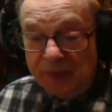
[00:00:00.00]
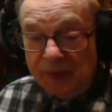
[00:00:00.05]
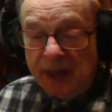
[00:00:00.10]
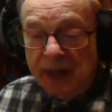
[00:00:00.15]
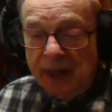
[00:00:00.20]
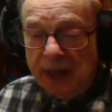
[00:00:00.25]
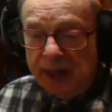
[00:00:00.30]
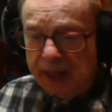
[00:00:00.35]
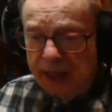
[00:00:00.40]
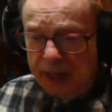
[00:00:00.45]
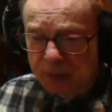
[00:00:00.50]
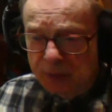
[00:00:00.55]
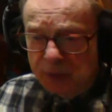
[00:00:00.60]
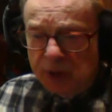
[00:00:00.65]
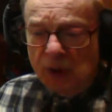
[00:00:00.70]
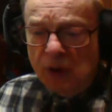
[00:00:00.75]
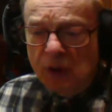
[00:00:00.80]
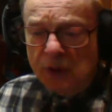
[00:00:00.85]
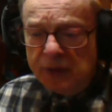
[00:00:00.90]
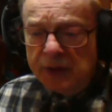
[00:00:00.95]
And again, we go
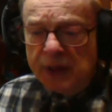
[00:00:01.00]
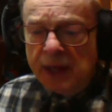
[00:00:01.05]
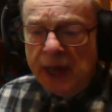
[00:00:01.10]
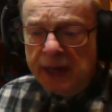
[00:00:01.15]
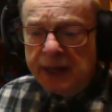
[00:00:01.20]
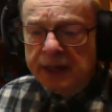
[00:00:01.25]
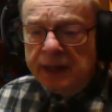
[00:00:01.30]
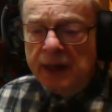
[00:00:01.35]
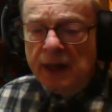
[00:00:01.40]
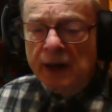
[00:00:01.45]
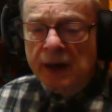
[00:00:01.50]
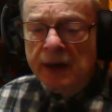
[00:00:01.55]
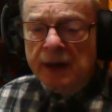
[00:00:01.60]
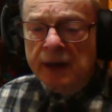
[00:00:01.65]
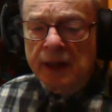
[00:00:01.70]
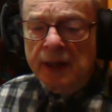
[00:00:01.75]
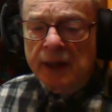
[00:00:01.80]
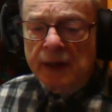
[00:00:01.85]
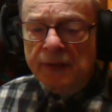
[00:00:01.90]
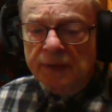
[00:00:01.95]
over that in our
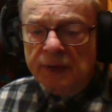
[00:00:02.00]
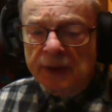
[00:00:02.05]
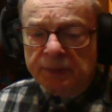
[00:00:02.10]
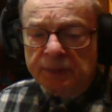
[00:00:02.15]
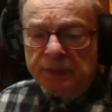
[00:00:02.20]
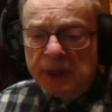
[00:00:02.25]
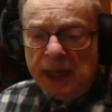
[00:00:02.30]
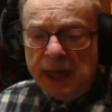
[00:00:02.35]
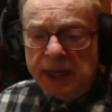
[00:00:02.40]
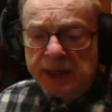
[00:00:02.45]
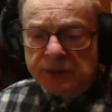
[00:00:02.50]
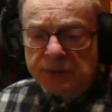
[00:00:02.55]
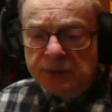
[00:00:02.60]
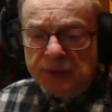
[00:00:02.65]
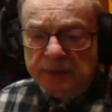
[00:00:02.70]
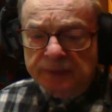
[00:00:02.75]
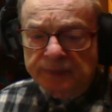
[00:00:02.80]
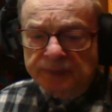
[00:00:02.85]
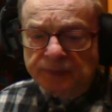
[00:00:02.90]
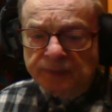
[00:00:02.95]
flipped classroom.
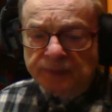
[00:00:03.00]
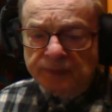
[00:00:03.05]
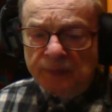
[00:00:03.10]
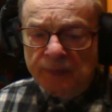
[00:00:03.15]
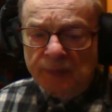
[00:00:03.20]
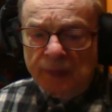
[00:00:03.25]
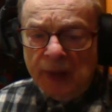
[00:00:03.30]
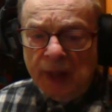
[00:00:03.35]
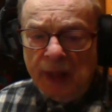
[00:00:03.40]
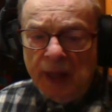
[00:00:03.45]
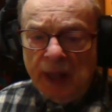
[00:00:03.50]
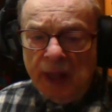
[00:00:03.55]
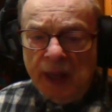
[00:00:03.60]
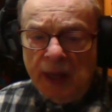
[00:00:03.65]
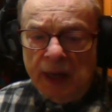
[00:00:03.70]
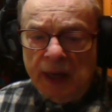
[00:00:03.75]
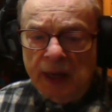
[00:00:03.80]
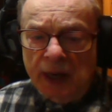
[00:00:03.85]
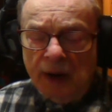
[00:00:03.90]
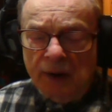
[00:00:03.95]

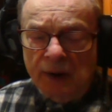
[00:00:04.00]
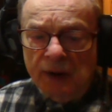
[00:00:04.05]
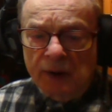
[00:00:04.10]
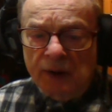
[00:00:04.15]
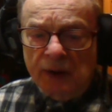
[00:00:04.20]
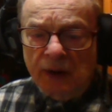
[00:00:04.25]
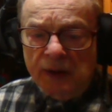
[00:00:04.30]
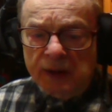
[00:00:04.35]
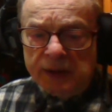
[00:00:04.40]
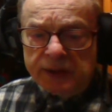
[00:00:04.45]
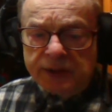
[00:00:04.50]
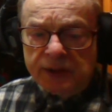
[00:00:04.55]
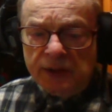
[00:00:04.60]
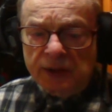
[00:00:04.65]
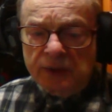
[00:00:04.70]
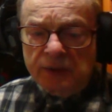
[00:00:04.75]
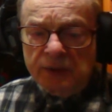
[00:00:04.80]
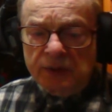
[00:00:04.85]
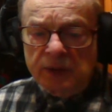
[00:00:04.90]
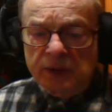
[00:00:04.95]
Now
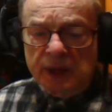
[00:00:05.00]
also,